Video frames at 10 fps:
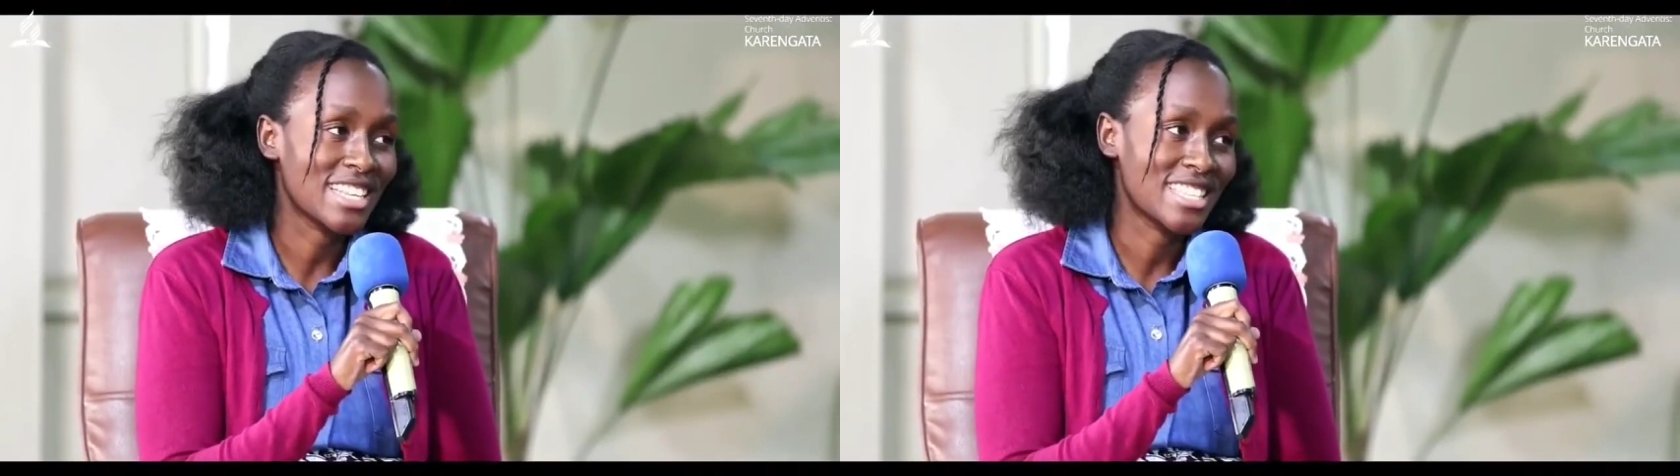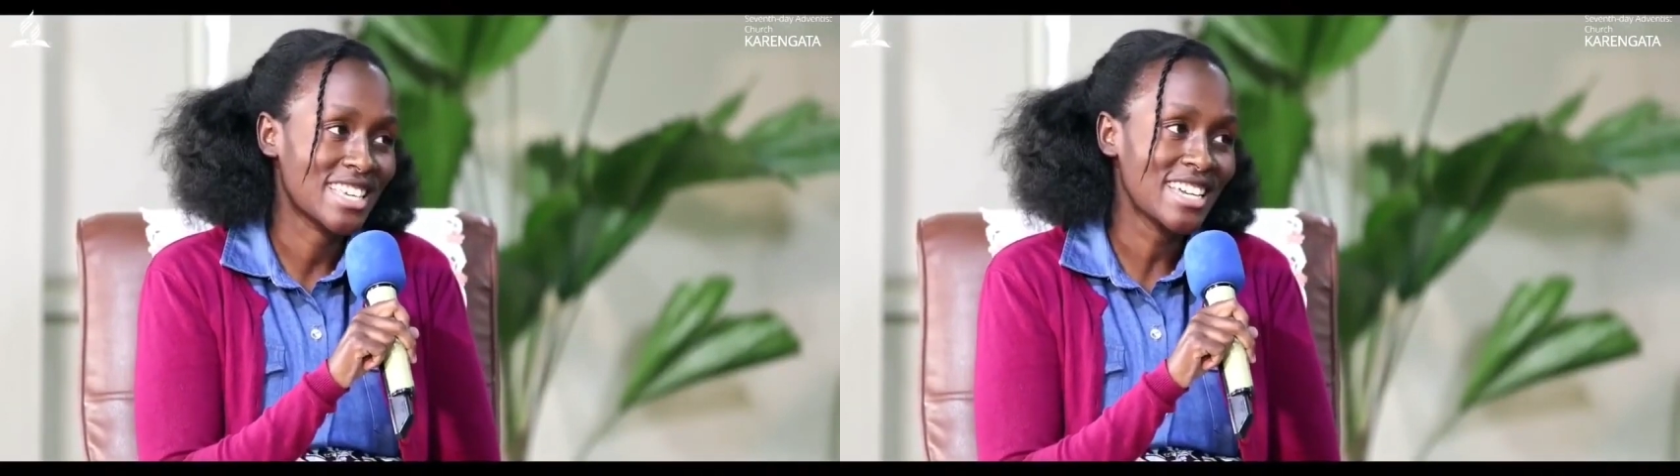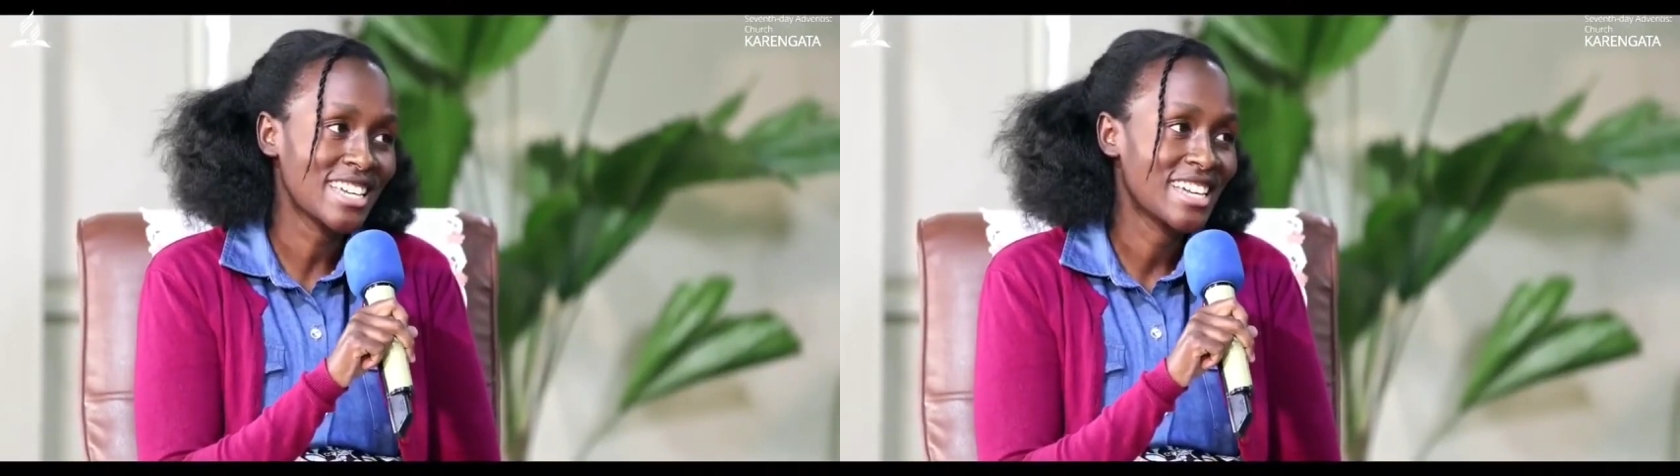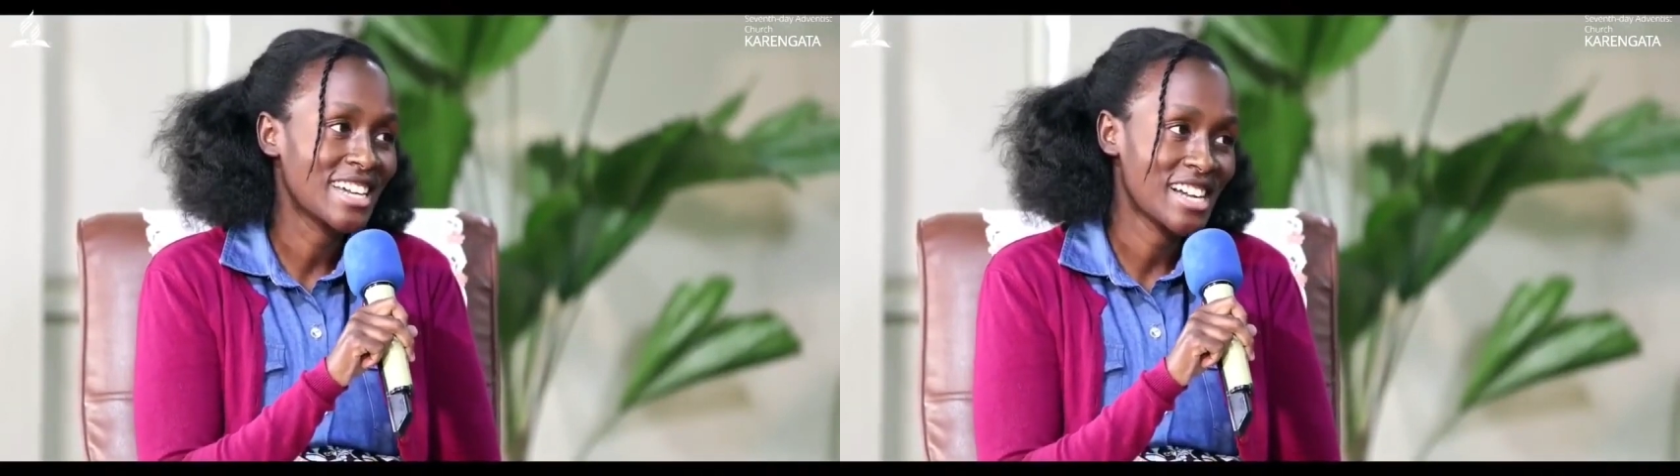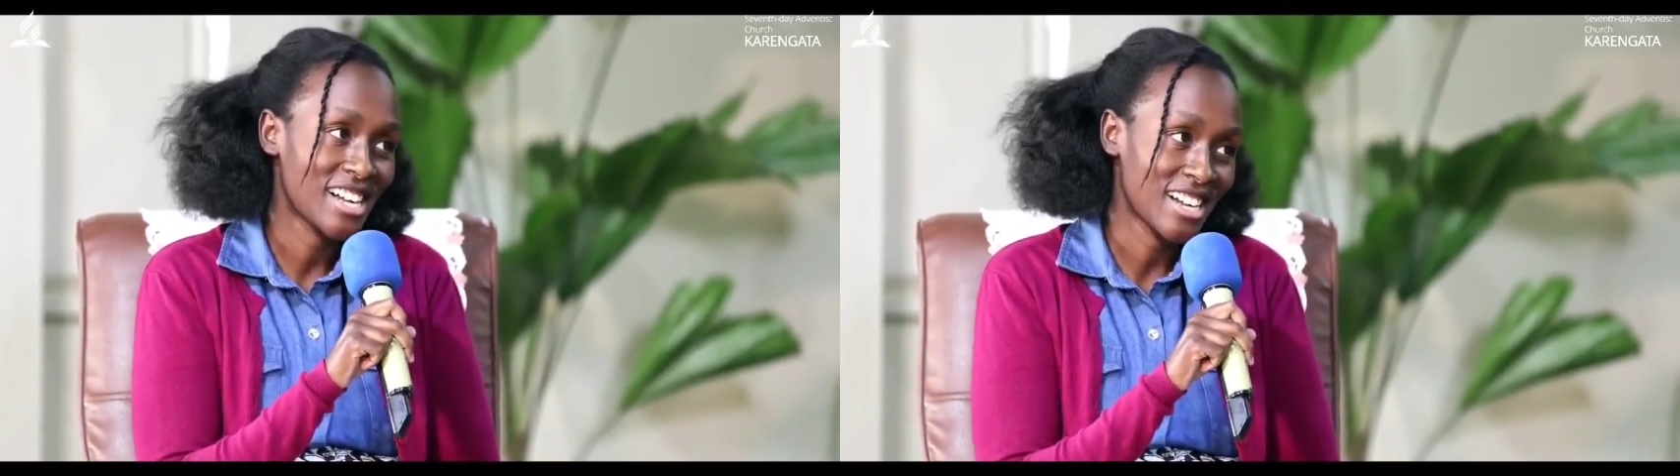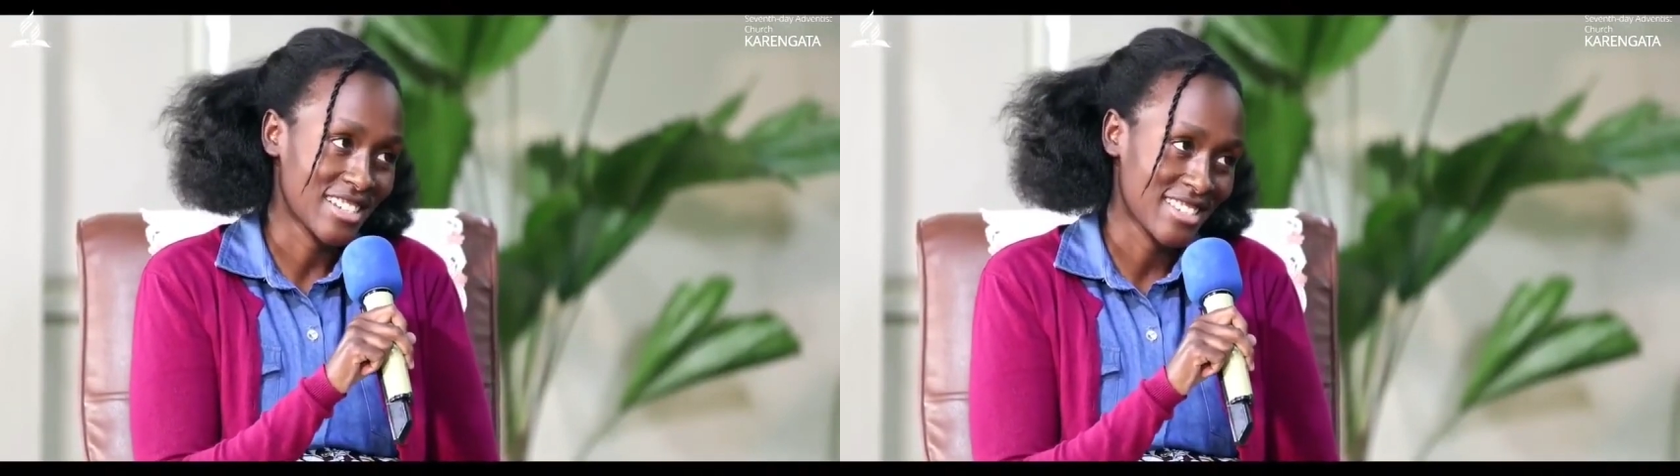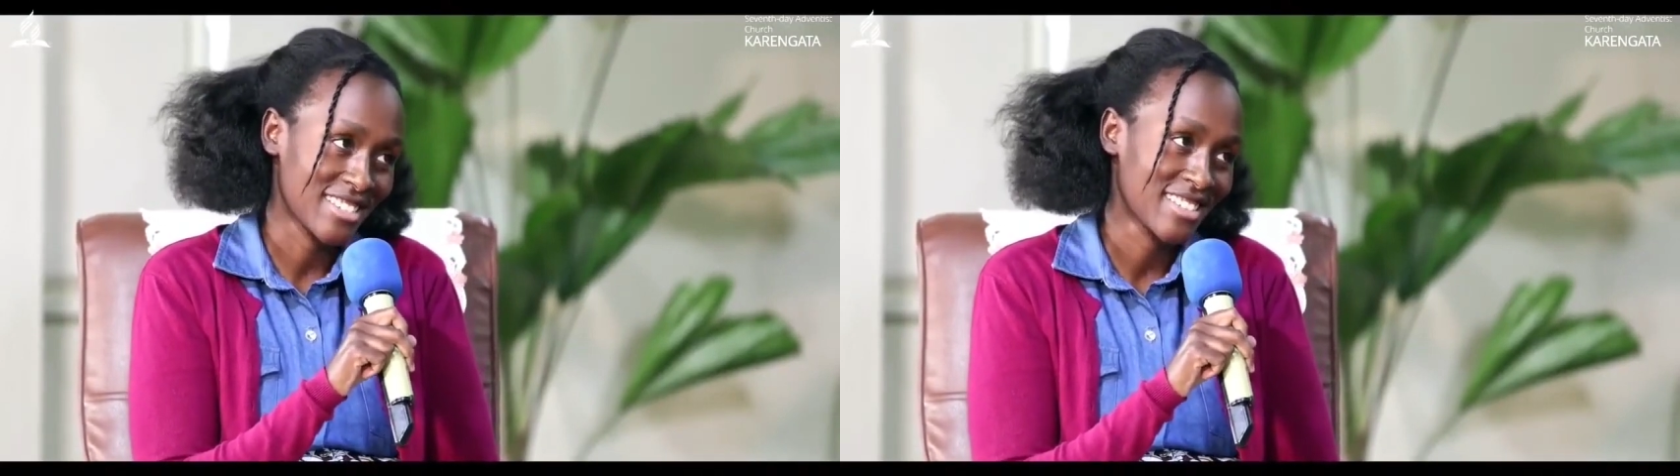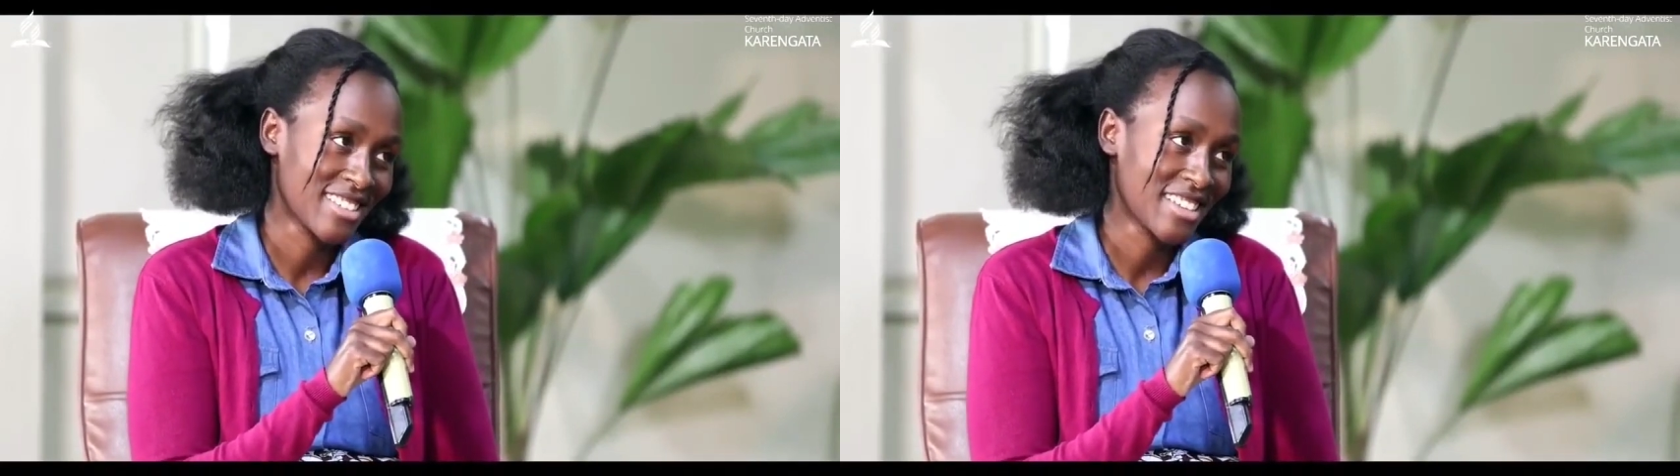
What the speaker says: at their heart.